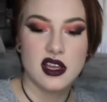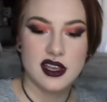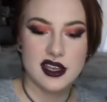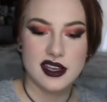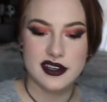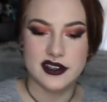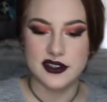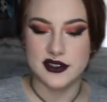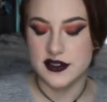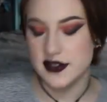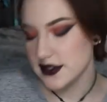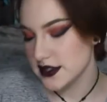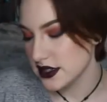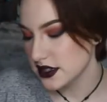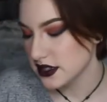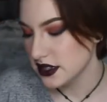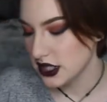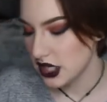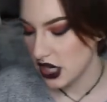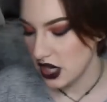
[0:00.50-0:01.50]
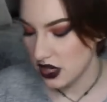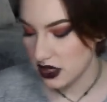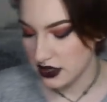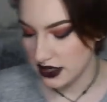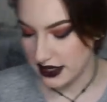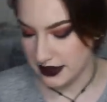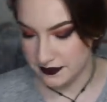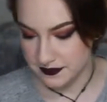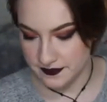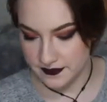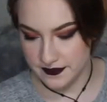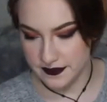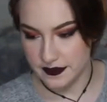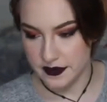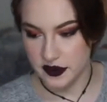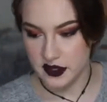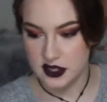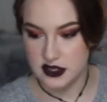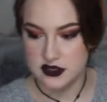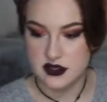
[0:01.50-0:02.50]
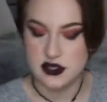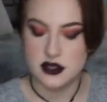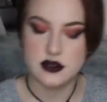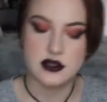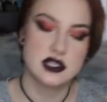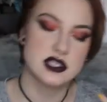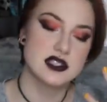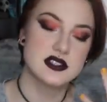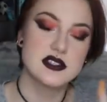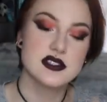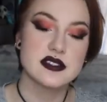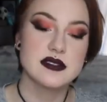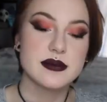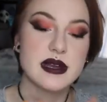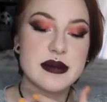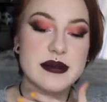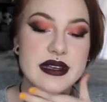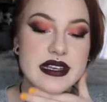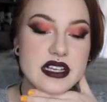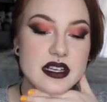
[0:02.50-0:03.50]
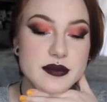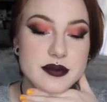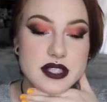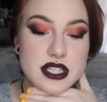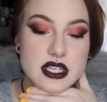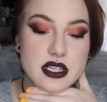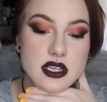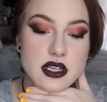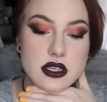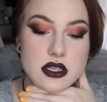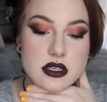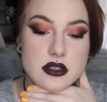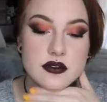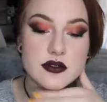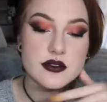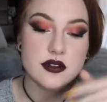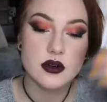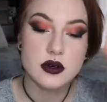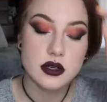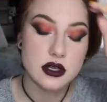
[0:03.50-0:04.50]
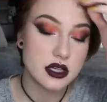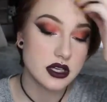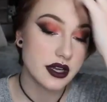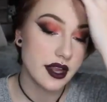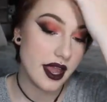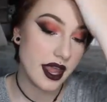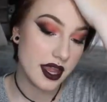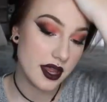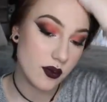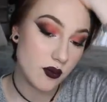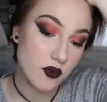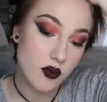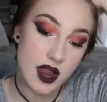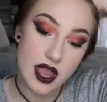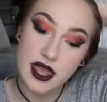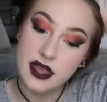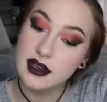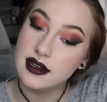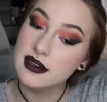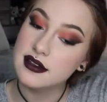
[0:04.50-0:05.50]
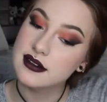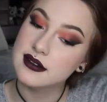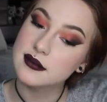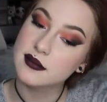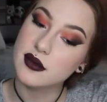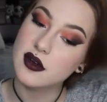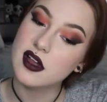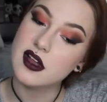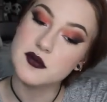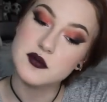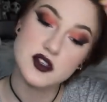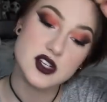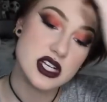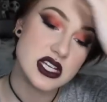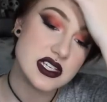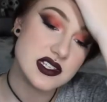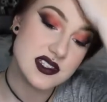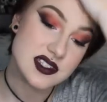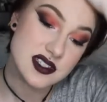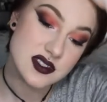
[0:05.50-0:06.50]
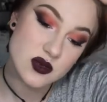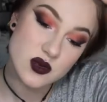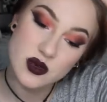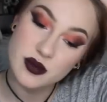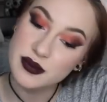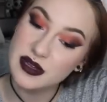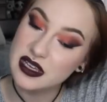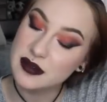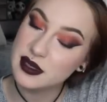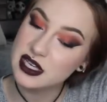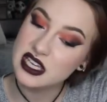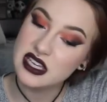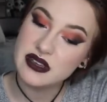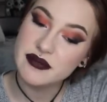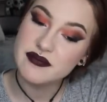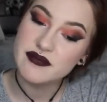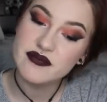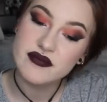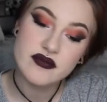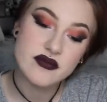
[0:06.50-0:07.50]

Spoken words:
Hey dudes. Alright, so this is my makeup look for a red prom dress, or maybe